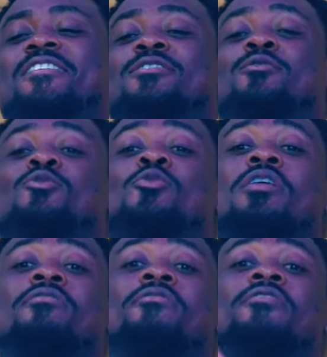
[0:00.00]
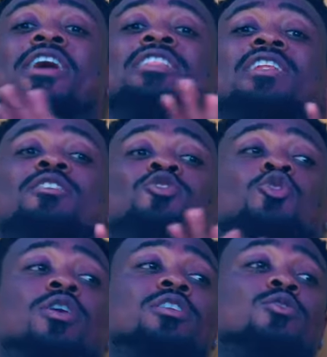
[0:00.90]
So you have finally
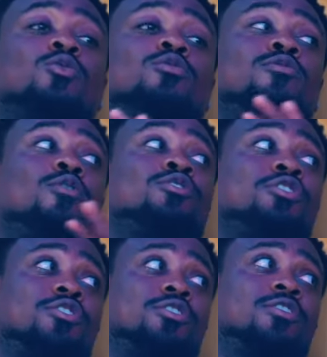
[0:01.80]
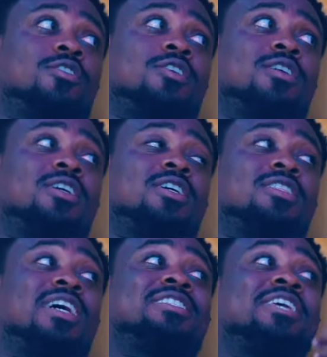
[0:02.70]
joined those vultures.
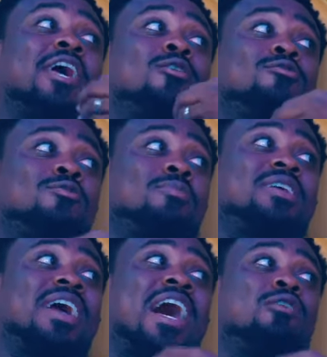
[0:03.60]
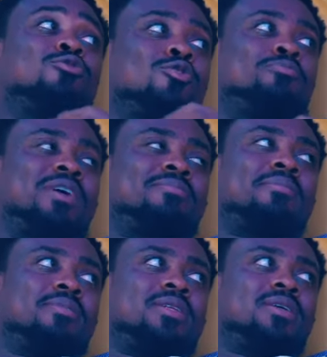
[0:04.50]
That tells me how to spend
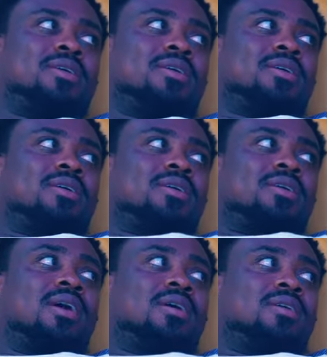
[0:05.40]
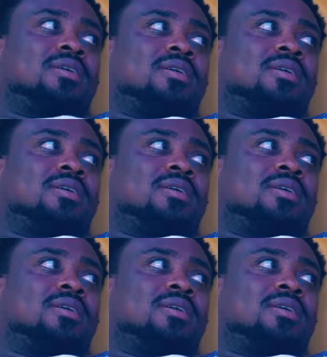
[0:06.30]
my money. Huh?